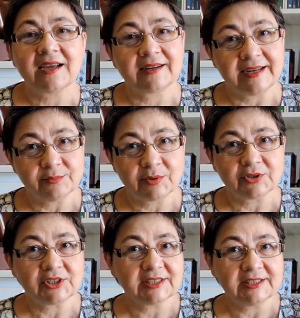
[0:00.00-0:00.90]
A great
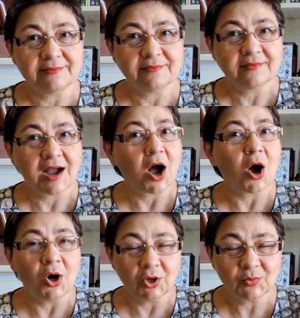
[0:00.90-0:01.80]
project team
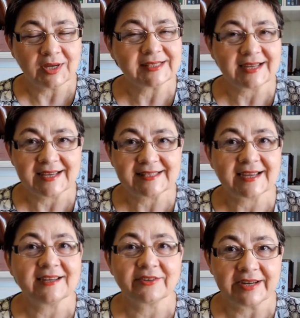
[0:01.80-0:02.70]
always has
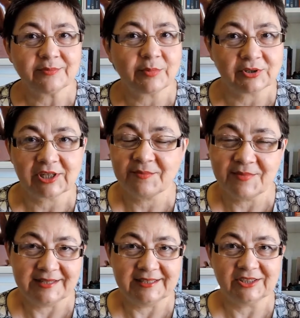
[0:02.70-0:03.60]
a great project
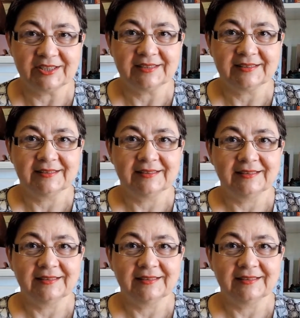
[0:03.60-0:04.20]
manager.